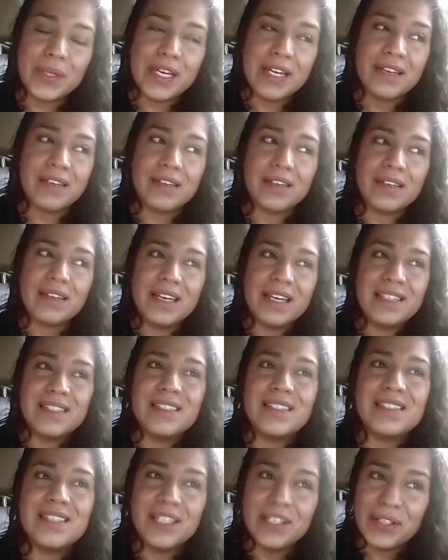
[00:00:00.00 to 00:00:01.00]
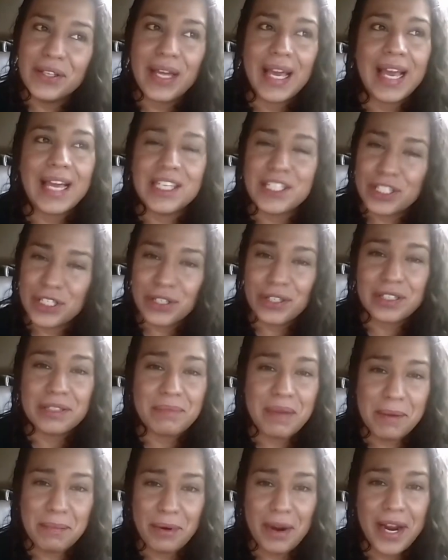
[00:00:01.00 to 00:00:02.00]
He he still answered
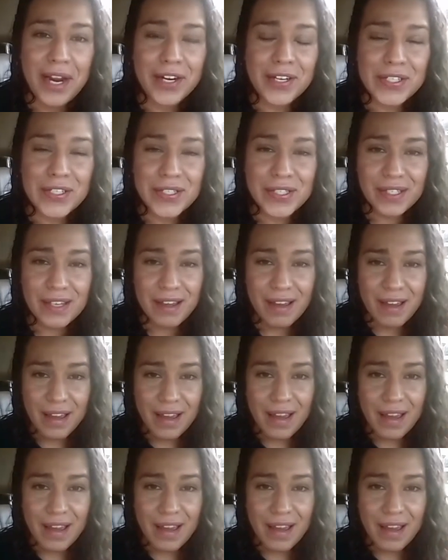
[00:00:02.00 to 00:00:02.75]
my prayers.